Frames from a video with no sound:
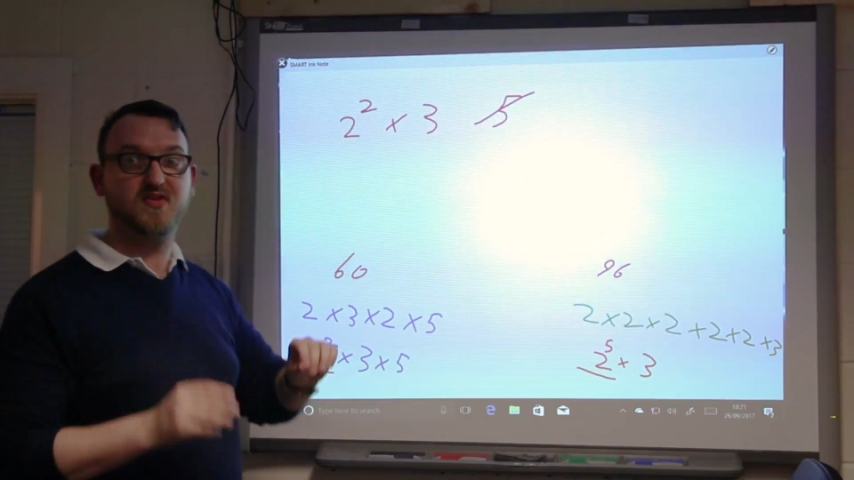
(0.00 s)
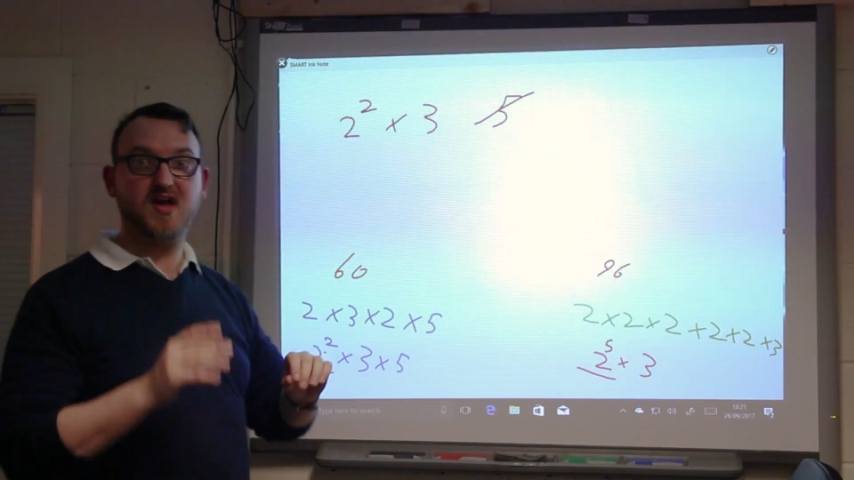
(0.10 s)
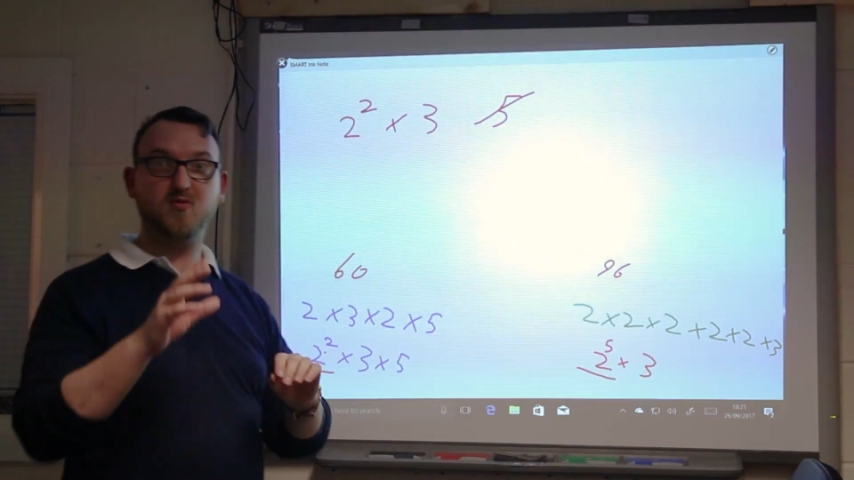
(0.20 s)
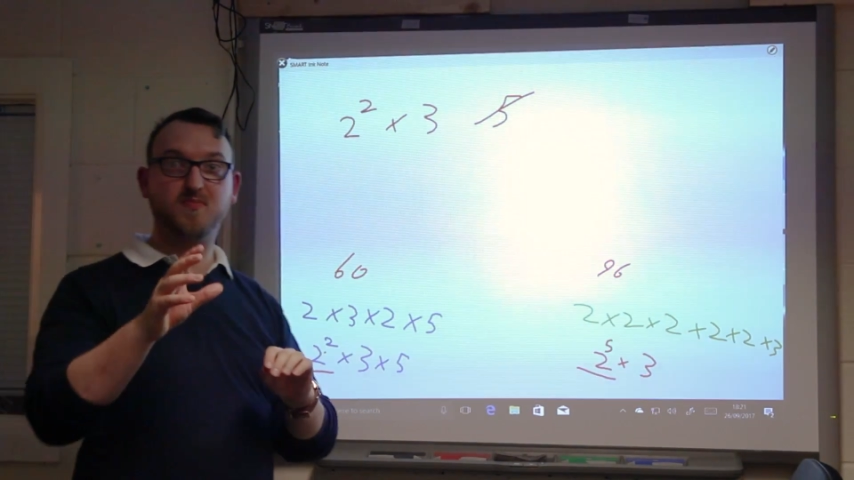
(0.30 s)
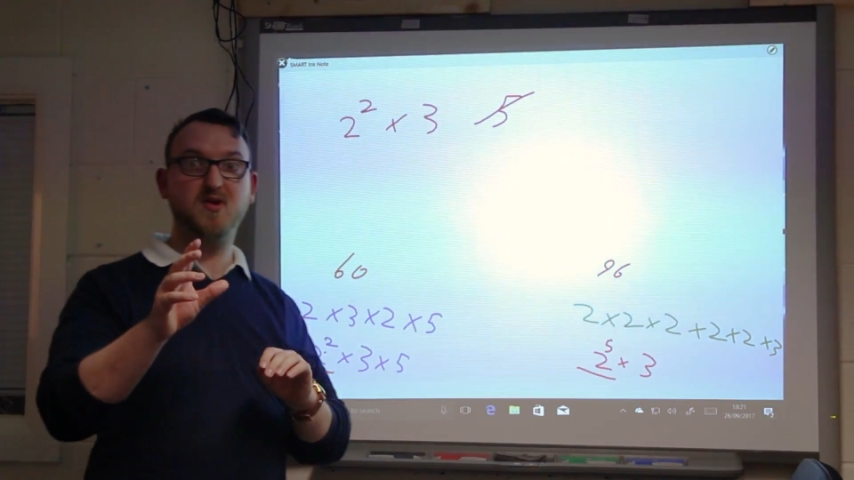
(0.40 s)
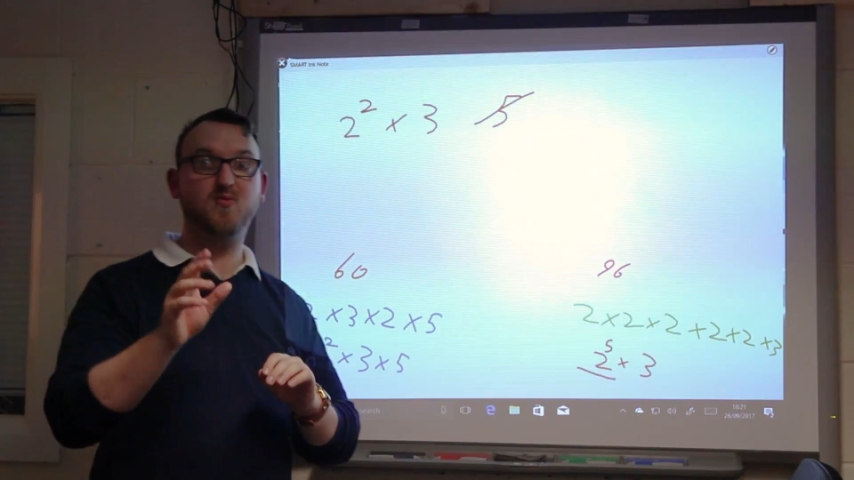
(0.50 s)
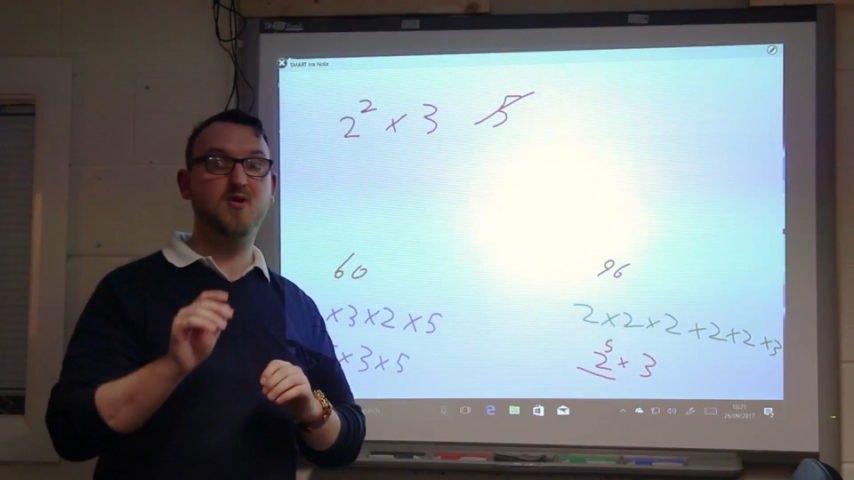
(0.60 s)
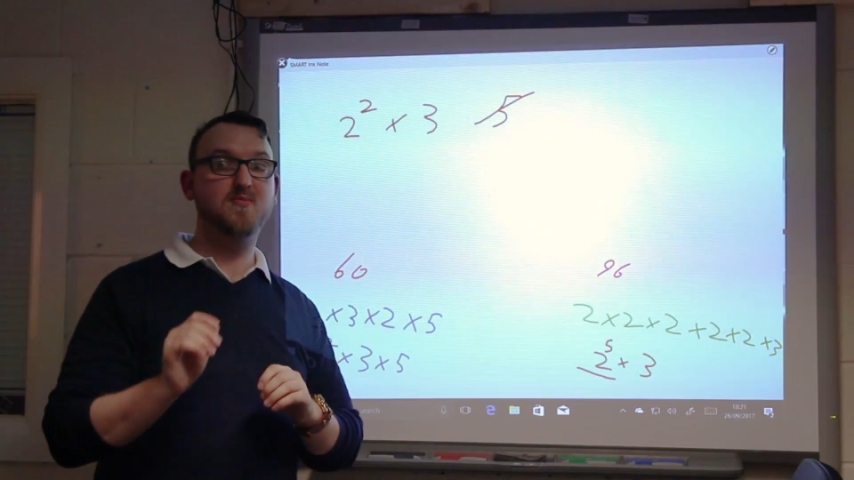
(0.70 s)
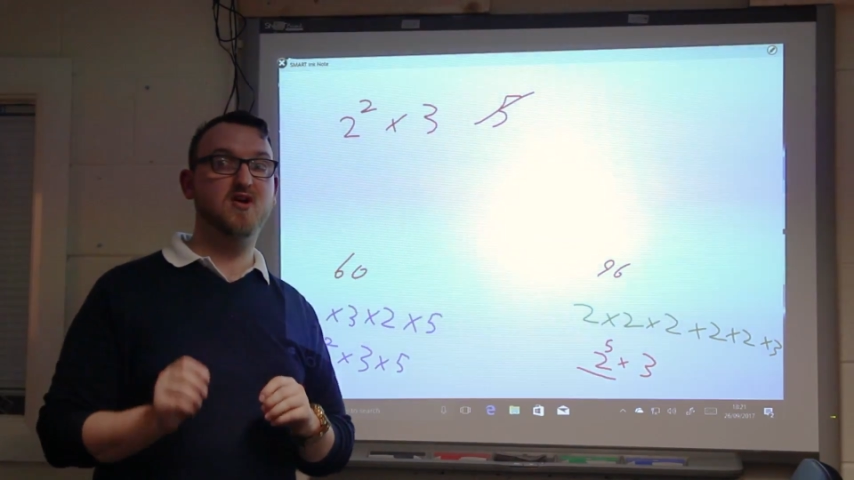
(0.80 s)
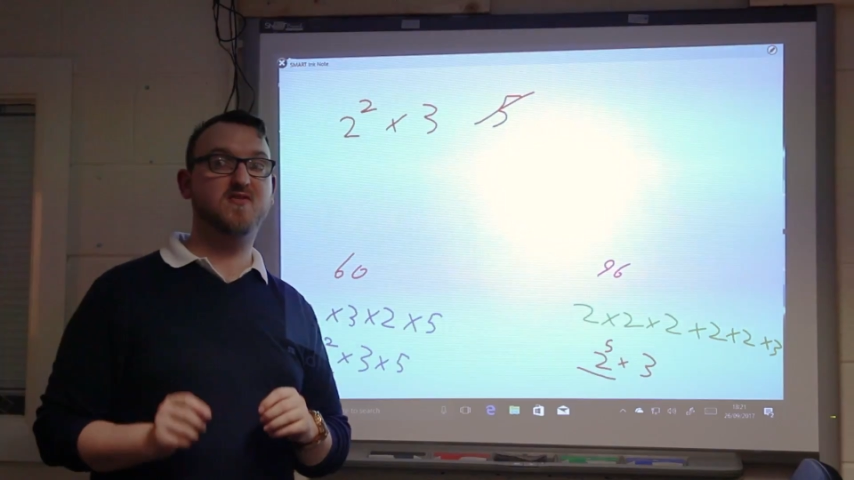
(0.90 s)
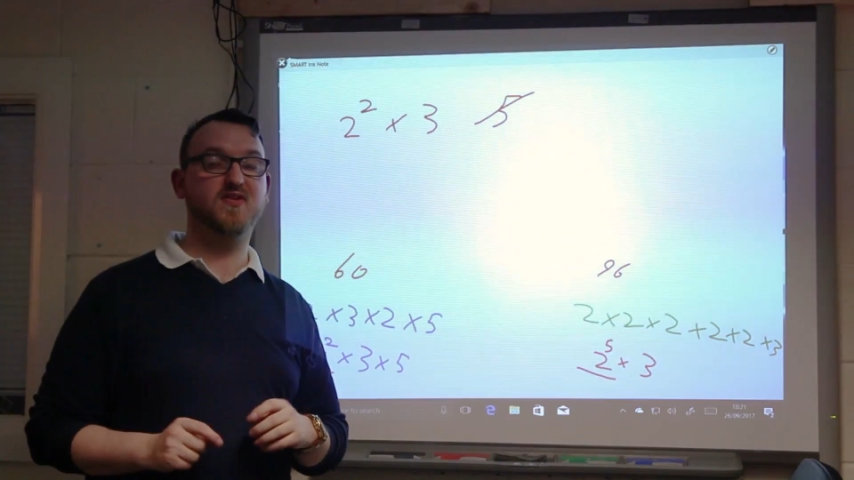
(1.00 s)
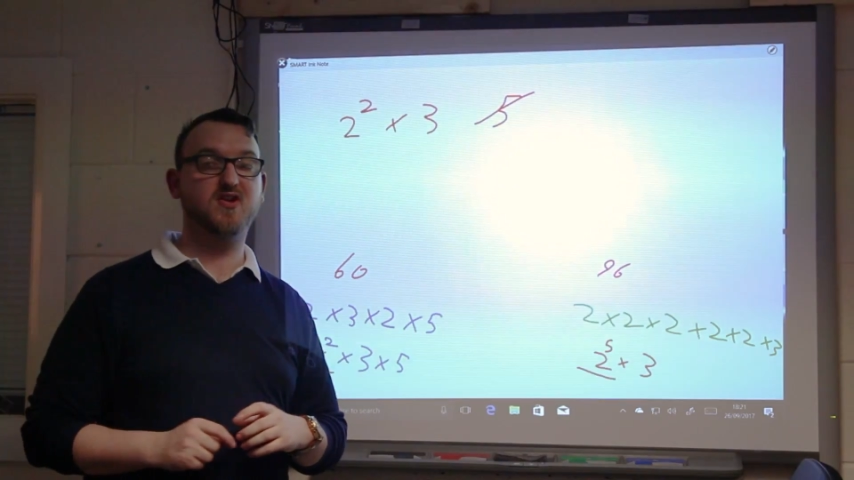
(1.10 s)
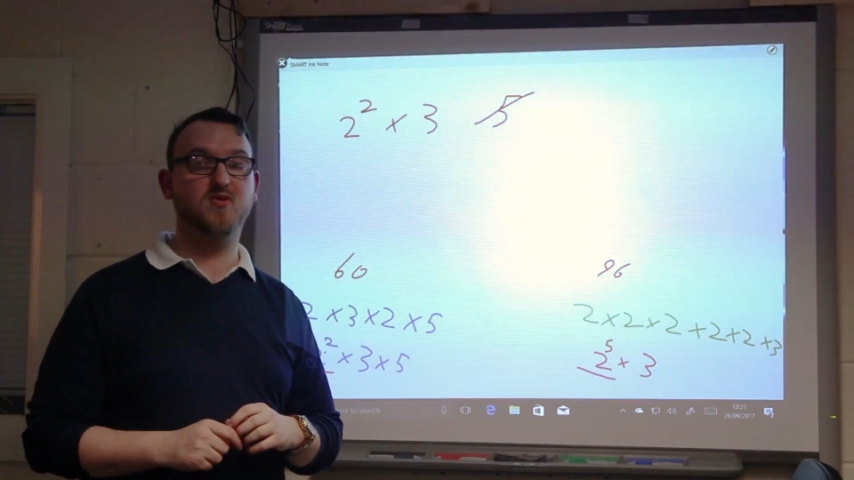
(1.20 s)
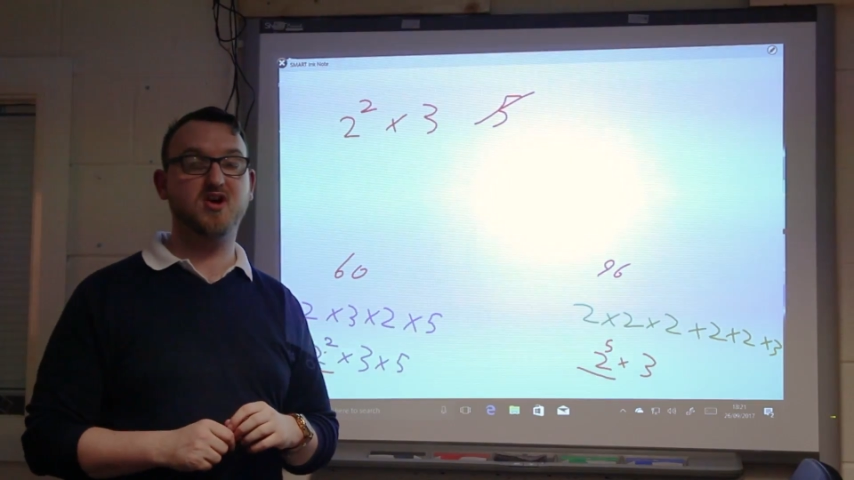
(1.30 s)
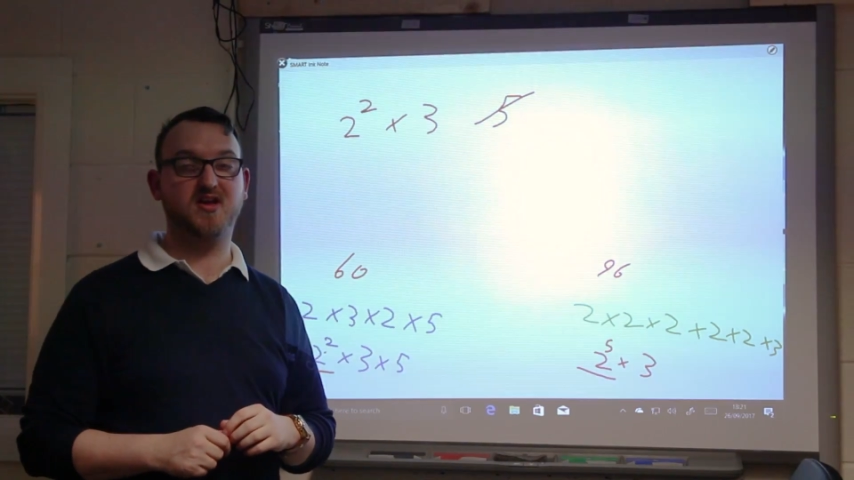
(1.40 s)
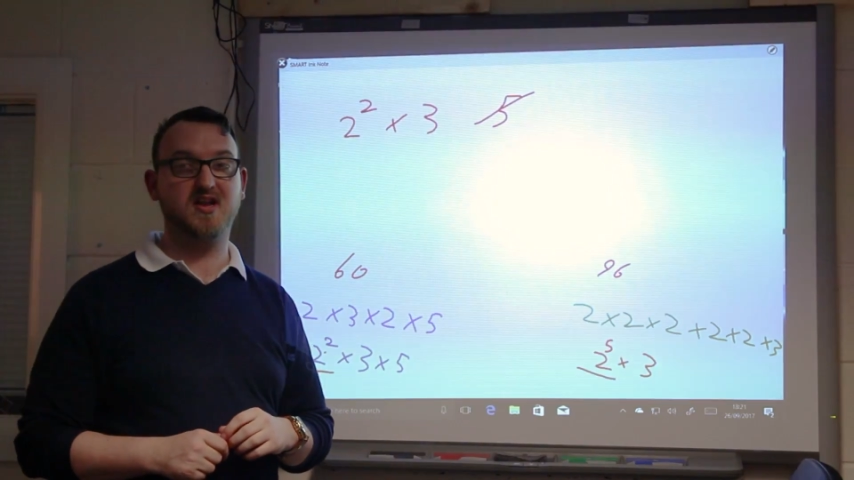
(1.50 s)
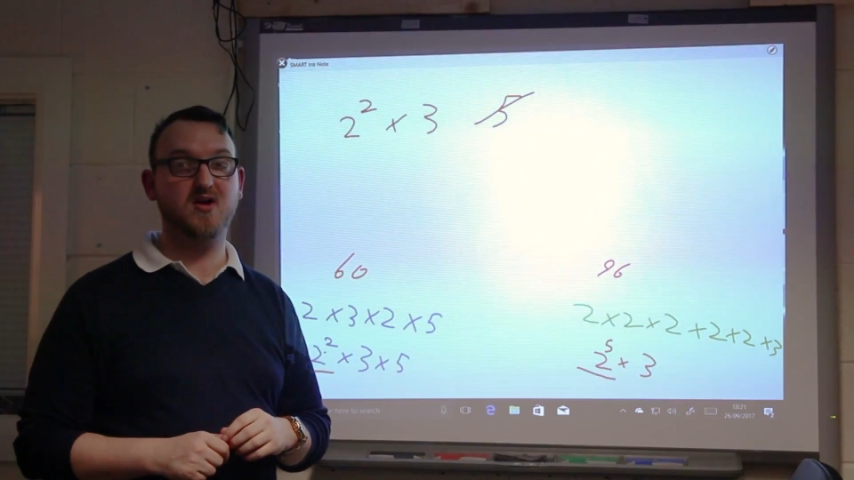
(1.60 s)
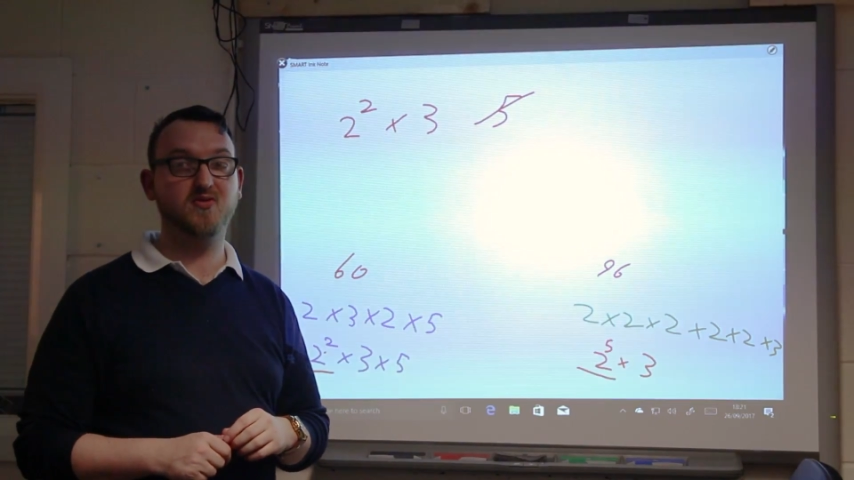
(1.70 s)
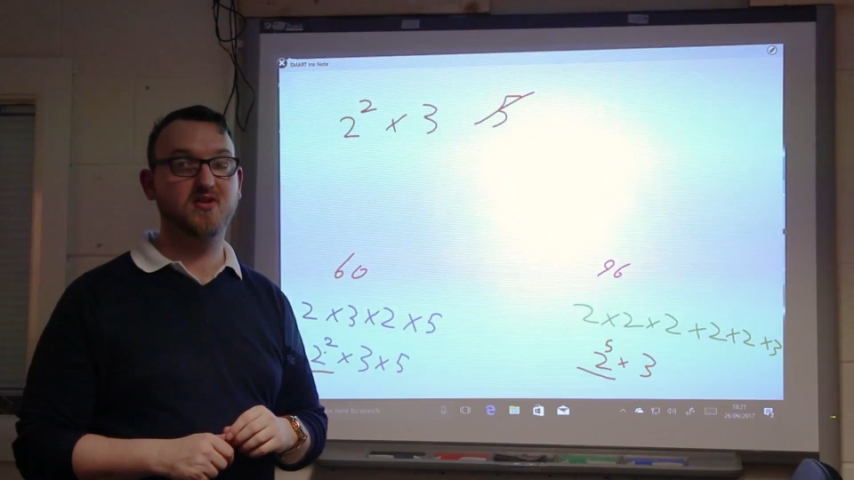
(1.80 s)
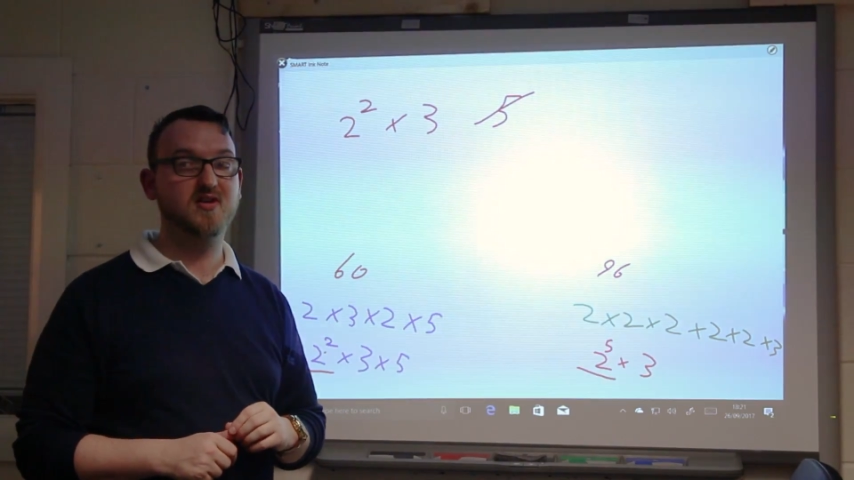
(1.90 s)
That would be 1 mark for your working
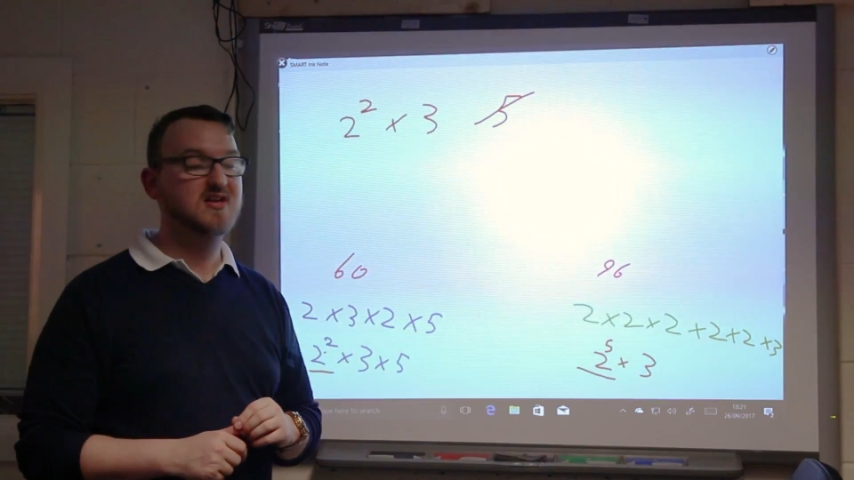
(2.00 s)
out,